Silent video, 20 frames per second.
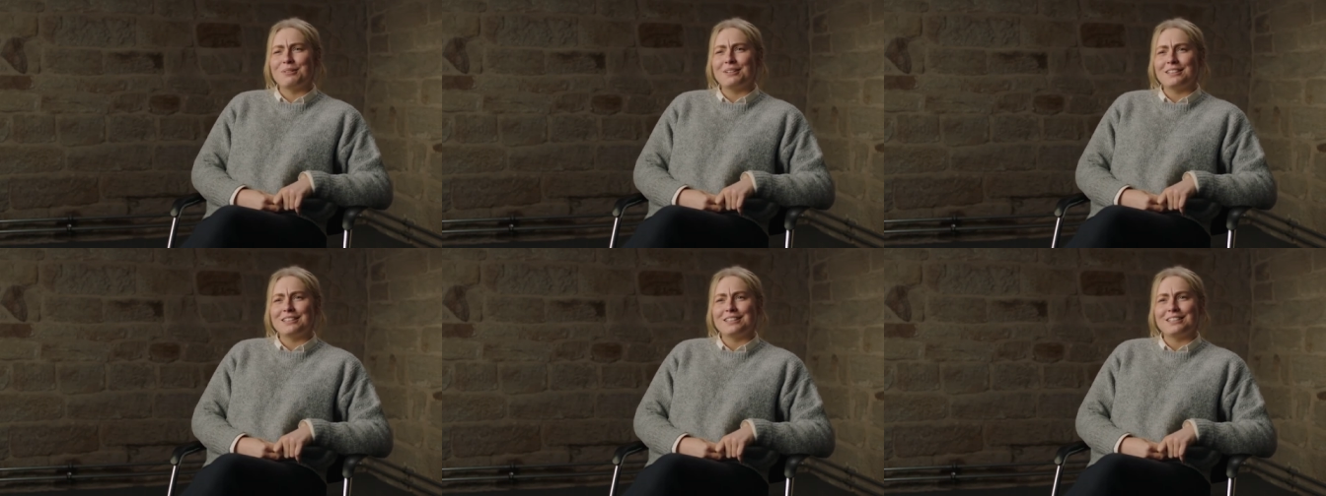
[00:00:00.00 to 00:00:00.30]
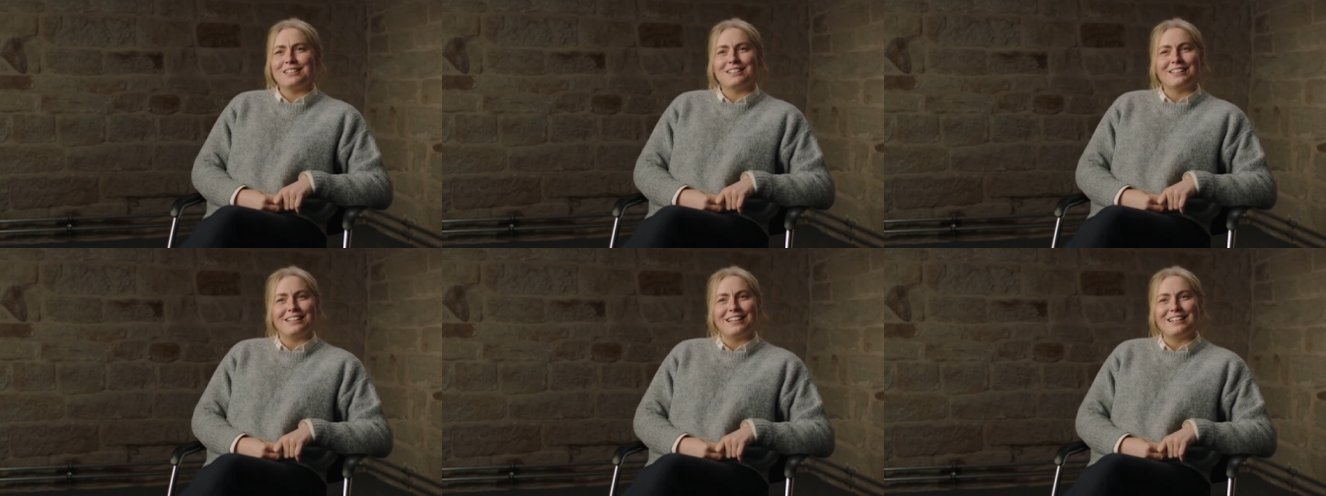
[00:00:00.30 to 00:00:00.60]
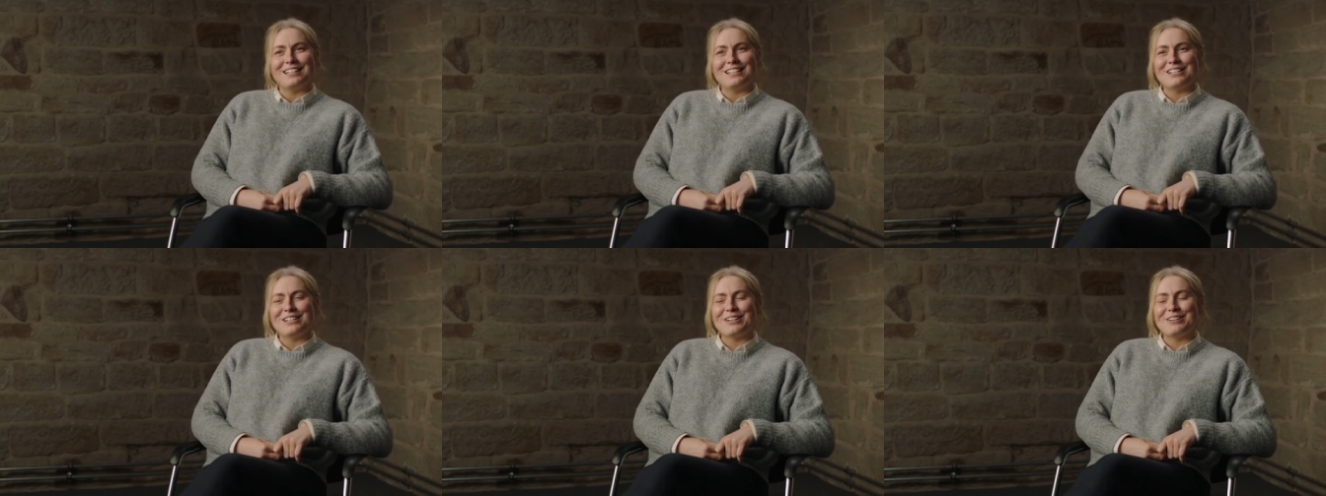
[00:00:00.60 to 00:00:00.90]
Are you, are
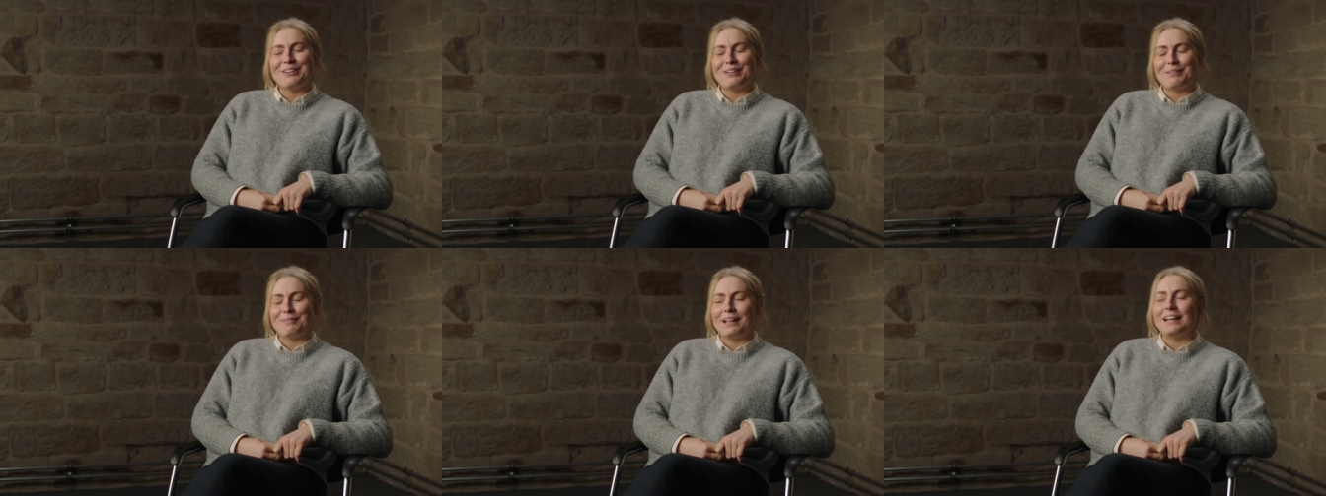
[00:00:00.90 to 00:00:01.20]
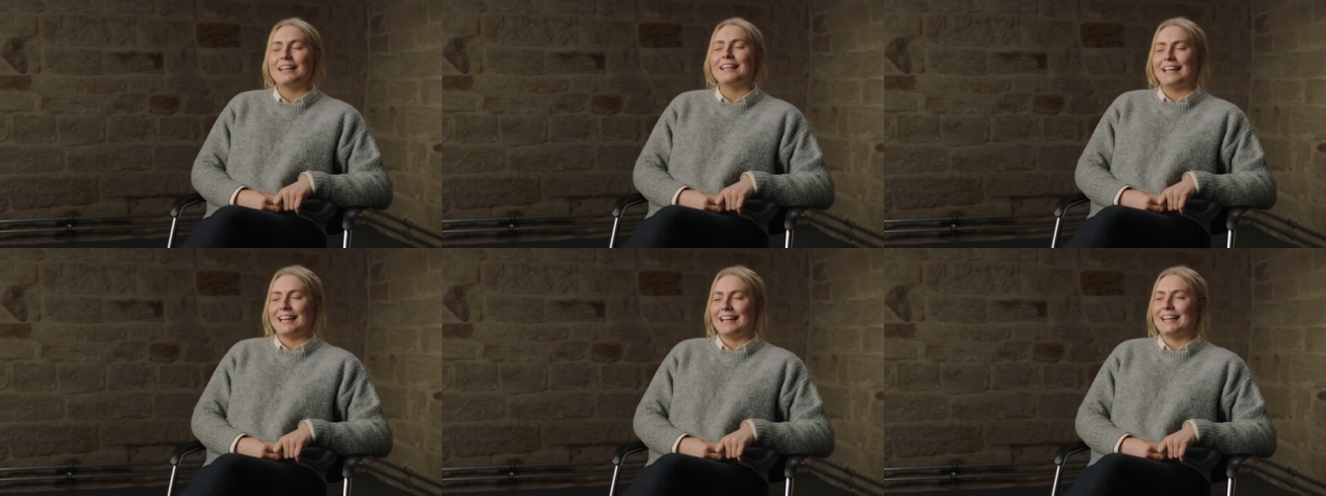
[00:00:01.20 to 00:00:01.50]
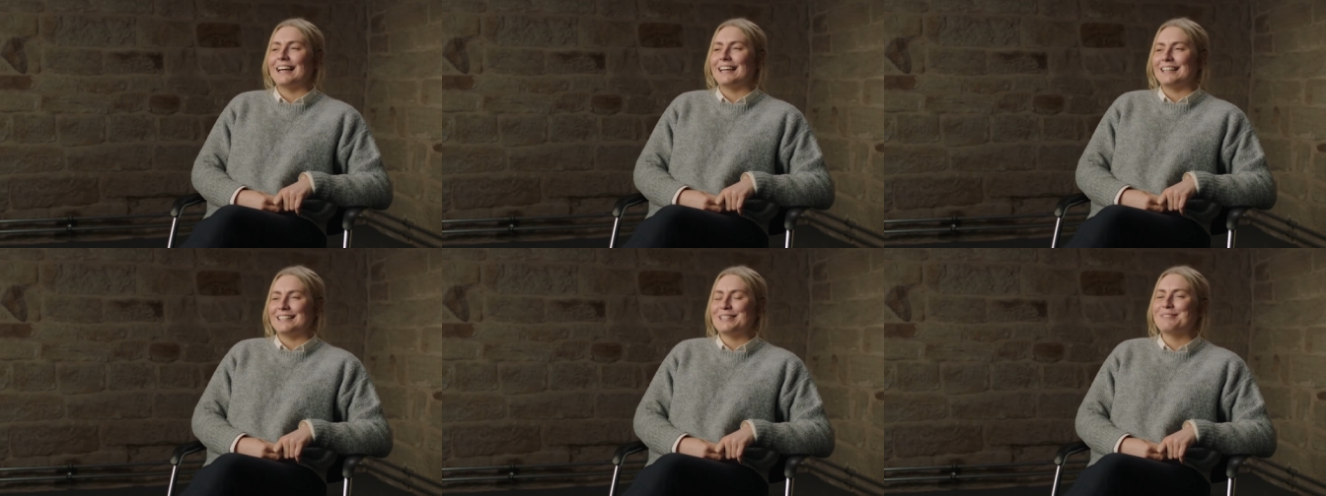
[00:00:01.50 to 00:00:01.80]
you sure?" I'm like, "Yeah,
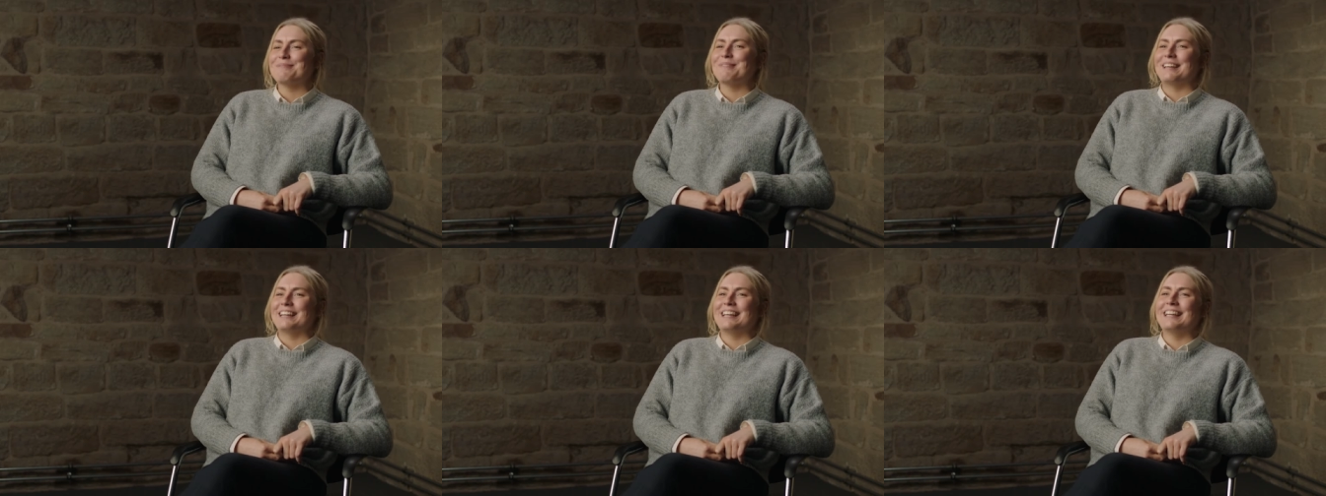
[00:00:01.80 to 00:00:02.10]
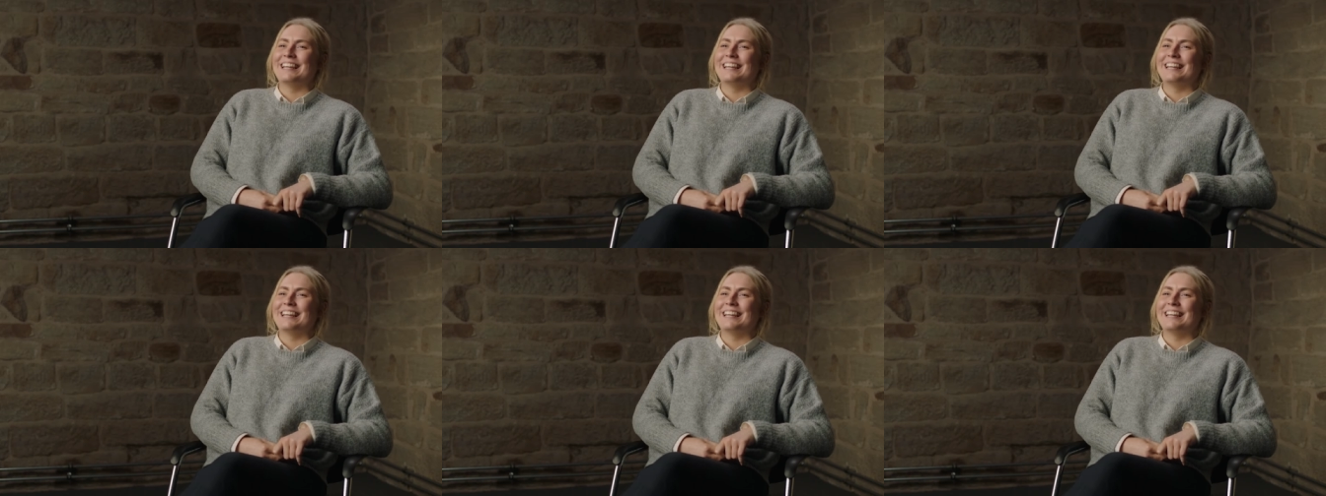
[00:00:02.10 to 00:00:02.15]
yeah, it's me."